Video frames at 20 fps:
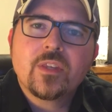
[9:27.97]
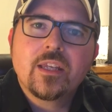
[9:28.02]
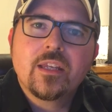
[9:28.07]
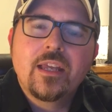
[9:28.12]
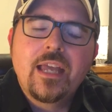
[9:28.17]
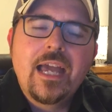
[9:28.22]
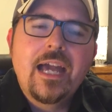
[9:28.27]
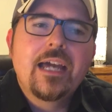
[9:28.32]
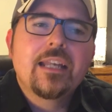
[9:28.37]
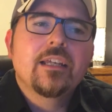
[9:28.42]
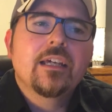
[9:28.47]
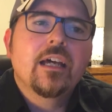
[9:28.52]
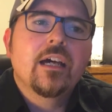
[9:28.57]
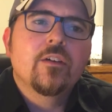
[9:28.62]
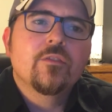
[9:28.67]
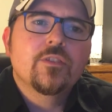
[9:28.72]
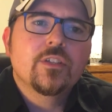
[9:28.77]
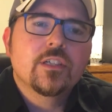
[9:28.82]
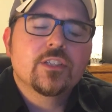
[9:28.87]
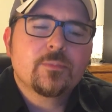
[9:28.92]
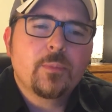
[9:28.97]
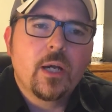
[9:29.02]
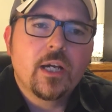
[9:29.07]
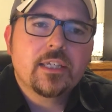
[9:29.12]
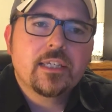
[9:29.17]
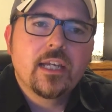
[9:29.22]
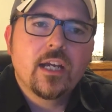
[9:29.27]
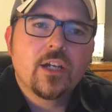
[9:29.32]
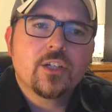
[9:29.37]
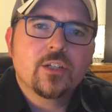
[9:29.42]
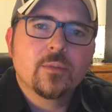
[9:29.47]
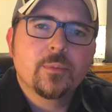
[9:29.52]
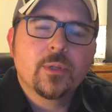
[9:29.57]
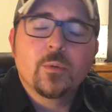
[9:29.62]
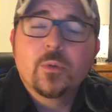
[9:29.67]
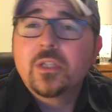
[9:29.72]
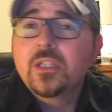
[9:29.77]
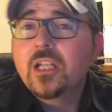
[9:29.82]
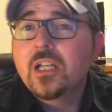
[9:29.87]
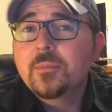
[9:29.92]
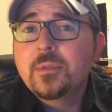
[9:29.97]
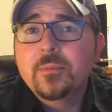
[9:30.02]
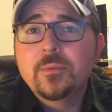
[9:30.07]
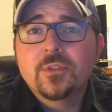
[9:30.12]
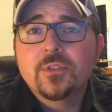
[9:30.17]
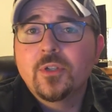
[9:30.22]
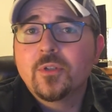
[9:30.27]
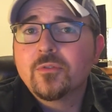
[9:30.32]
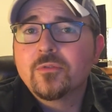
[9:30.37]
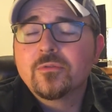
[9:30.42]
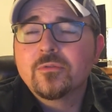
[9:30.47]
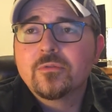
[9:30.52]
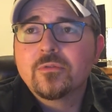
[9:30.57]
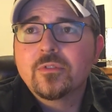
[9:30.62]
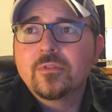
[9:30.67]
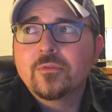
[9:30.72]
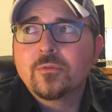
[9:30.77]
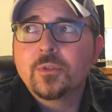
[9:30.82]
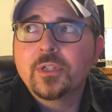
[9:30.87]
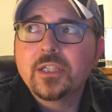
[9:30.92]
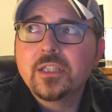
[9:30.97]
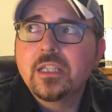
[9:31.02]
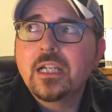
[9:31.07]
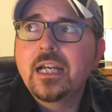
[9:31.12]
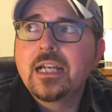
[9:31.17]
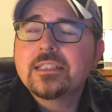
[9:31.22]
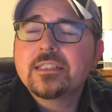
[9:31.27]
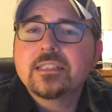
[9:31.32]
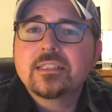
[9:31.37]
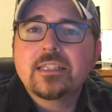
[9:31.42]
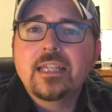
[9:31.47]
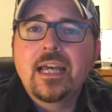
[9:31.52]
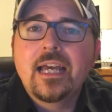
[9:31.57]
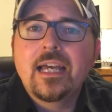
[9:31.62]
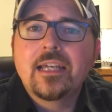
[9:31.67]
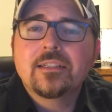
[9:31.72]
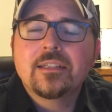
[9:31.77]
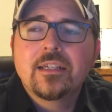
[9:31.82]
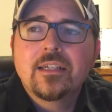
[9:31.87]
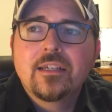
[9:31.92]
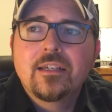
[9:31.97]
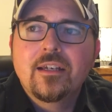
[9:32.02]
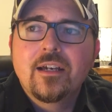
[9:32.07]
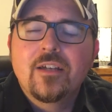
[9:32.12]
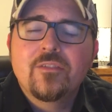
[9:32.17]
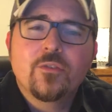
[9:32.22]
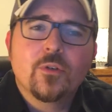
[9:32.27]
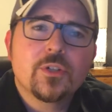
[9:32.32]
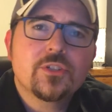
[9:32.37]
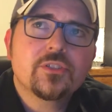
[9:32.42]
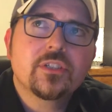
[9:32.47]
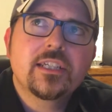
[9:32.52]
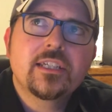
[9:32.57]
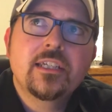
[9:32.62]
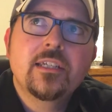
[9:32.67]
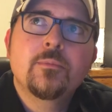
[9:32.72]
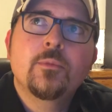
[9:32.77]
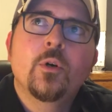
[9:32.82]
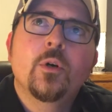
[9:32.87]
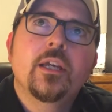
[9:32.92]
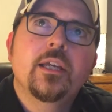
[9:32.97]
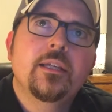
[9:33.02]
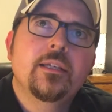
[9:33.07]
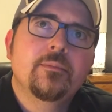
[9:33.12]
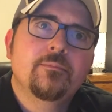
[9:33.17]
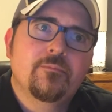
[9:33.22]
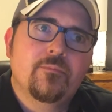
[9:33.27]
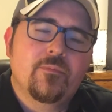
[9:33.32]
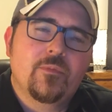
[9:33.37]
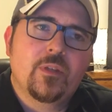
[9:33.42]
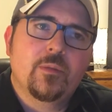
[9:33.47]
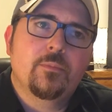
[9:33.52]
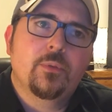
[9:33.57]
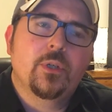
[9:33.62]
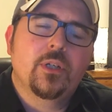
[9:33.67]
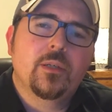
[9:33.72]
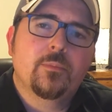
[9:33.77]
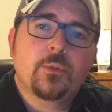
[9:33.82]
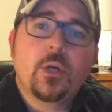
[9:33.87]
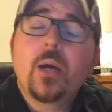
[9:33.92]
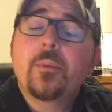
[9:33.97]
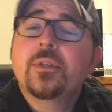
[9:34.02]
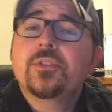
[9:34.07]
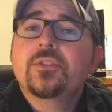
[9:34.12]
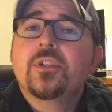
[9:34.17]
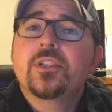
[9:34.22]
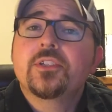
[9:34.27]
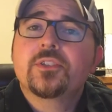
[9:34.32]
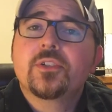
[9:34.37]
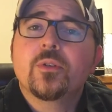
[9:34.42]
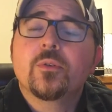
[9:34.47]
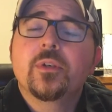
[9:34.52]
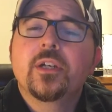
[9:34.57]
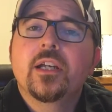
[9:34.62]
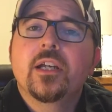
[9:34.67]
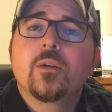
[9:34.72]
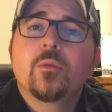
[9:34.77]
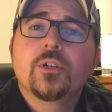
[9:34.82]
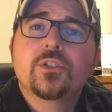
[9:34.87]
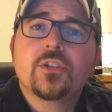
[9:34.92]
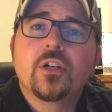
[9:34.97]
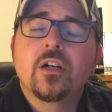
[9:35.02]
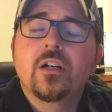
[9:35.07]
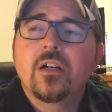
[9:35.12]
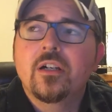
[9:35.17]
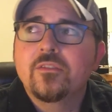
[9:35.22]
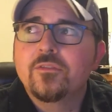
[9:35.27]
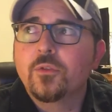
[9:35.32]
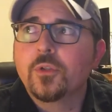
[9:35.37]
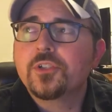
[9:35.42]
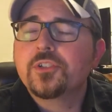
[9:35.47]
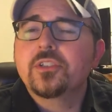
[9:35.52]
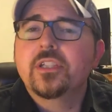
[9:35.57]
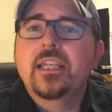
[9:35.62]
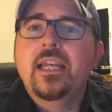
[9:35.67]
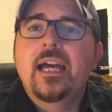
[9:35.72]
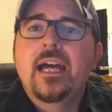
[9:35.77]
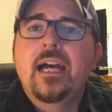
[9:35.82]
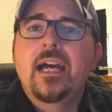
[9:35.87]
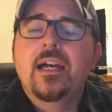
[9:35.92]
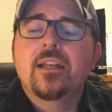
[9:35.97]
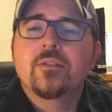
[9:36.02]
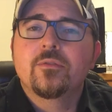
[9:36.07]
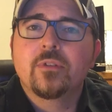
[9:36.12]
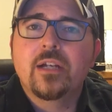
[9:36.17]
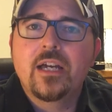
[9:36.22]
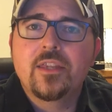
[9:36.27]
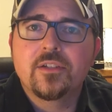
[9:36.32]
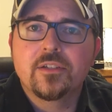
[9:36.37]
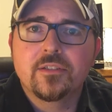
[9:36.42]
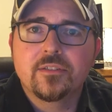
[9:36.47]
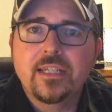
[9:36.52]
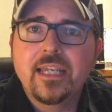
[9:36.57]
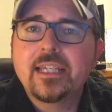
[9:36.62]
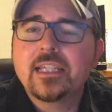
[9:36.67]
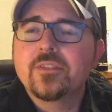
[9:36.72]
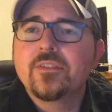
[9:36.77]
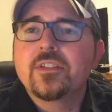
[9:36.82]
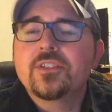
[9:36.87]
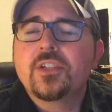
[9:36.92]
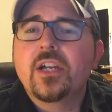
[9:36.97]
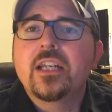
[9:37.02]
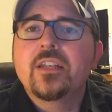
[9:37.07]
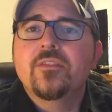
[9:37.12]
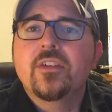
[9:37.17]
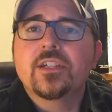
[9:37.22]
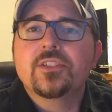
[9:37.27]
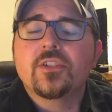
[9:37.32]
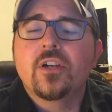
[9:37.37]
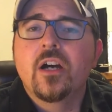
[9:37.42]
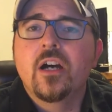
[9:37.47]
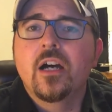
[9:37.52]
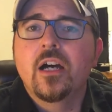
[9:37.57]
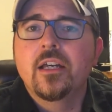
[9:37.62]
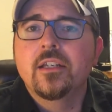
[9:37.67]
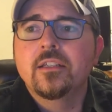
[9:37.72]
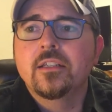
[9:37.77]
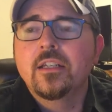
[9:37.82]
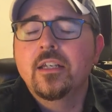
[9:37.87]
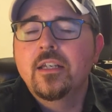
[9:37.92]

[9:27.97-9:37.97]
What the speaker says: and of the Spock character, but what a lot of people don't realize is that, unfortunately, Nimoy put a prominence on his career, which unfortunately had rather negative side effects on